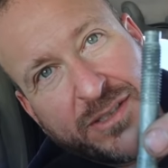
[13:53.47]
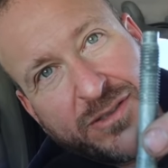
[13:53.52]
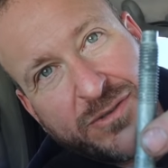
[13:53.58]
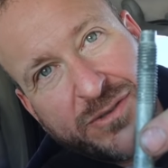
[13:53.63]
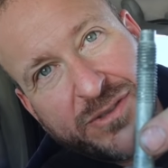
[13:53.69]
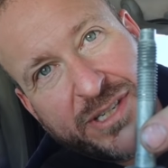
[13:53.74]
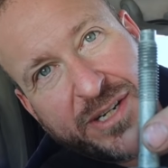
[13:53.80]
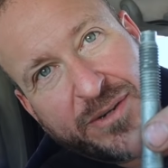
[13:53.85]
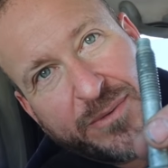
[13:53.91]
this
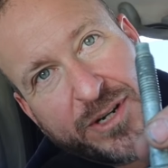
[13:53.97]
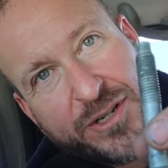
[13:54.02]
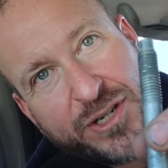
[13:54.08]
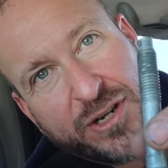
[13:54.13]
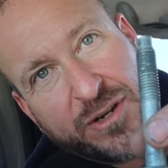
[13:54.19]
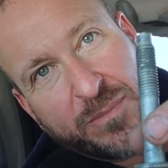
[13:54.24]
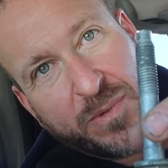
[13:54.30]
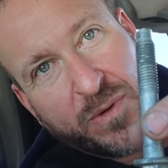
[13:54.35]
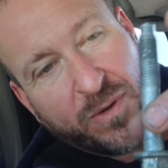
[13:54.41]
was the
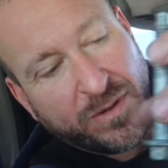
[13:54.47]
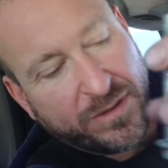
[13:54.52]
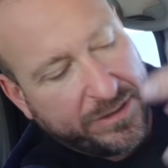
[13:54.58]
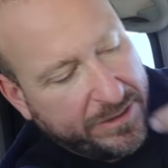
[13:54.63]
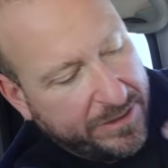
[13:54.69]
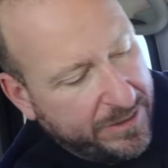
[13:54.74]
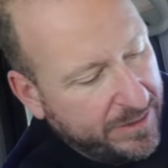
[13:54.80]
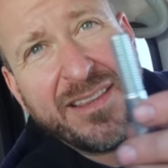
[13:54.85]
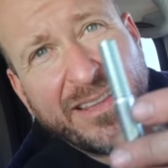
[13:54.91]
original
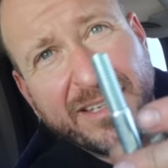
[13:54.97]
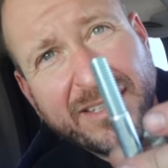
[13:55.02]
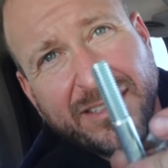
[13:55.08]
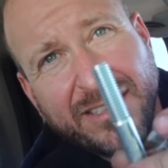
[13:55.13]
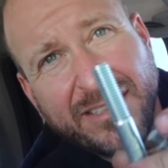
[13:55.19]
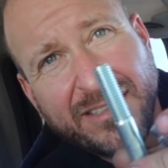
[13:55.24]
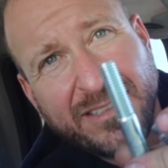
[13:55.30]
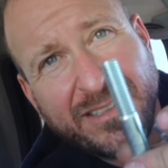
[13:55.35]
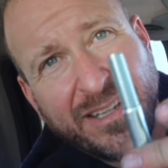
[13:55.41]
bolt.
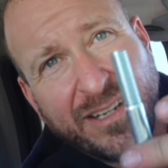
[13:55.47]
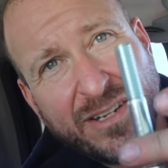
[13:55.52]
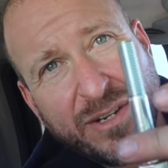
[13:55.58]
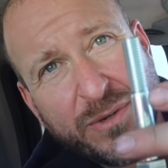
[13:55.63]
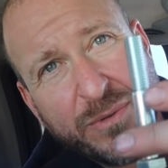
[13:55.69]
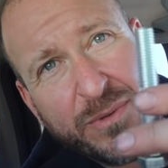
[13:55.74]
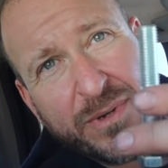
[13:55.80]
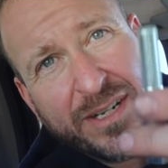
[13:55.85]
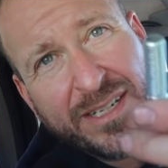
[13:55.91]
This is the
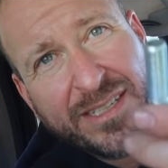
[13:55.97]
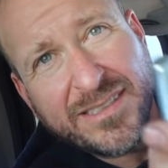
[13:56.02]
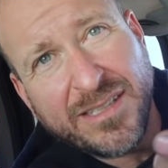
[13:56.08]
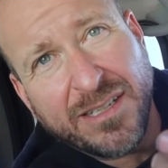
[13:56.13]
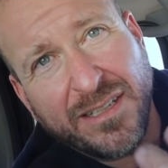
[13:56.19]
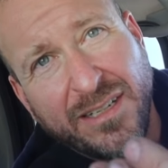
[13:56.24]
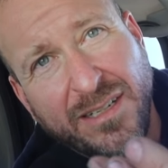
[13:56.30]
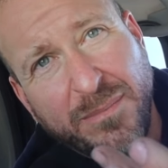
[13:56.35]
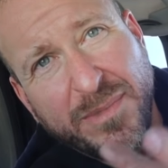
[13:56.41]
new one. It's
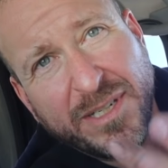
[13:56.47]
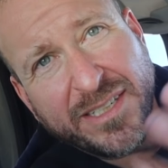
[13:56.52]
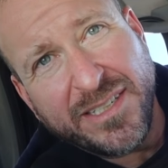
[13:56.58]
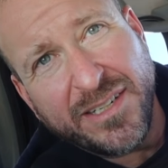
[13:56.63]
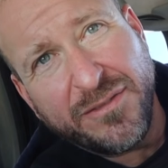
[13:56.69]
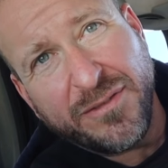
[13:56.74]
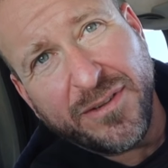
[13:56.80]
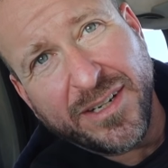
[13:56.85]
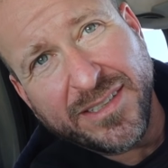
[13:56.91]
a little bit
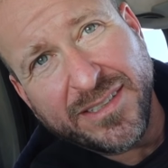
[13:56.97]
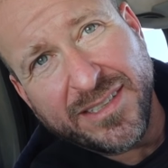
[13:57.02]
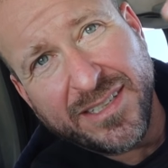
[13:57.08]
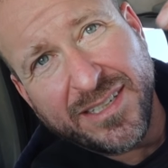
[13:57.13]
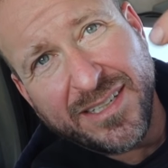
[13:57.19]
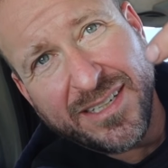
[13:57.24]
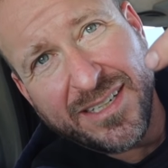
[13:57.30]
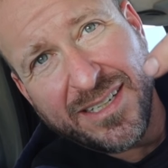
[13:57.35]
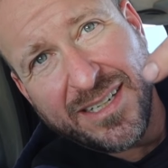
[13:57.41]
different.
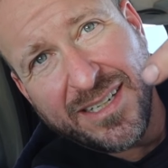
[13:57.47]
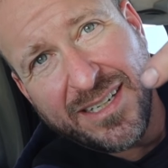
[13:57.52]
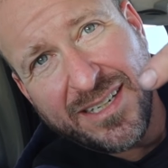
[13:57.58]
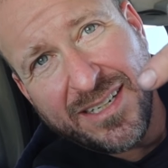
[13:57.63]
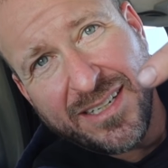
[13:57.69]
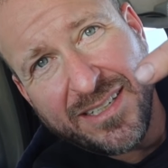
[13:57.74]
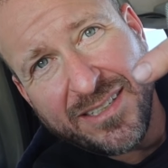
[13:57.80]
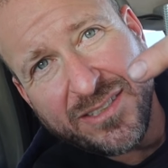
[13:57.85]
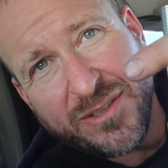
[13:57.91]

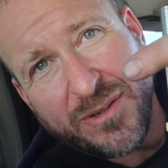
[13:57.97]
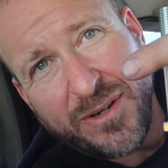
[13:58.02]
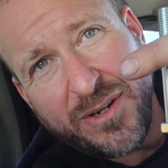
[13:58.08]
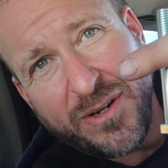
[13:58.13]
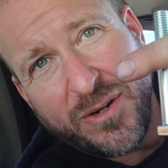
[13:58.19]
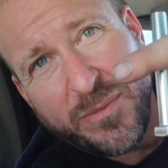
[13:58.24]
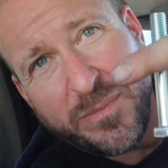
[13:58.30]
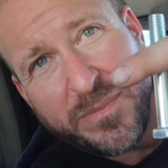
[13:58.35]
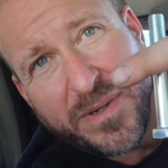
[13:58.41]
So I
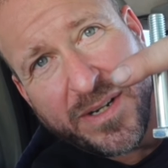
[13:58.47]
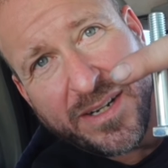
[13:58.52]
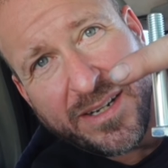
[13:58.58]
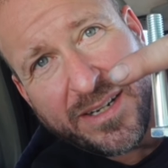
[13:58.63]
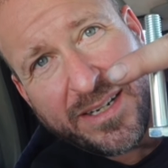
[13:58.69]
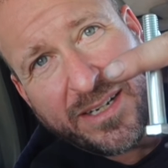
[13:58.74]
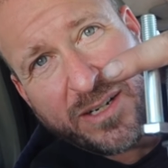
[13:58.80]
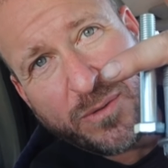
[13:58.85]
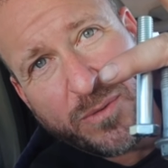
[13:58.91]
hope
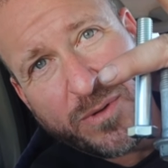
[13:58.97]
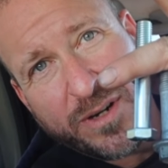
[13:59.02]
uh, it'll